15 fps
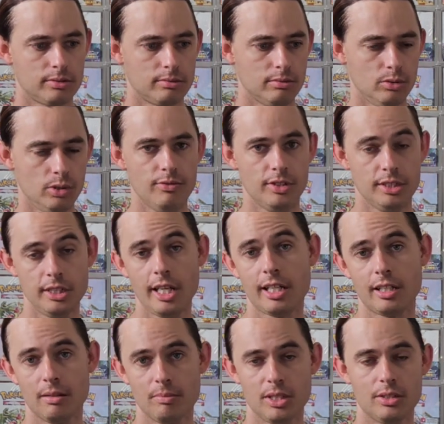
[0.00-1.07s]
or every
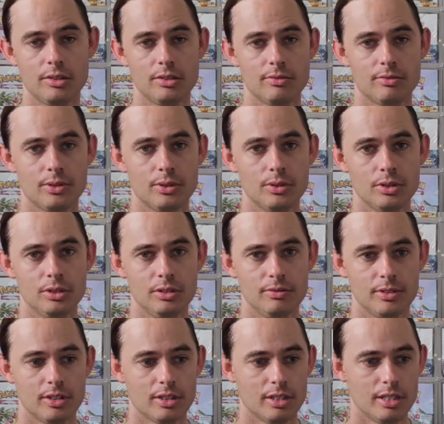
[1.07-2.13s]
second, because of course you've
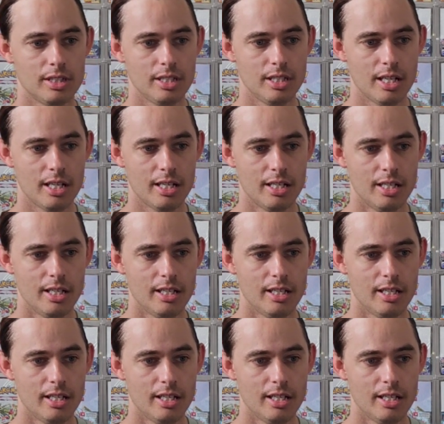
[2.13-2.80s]
got the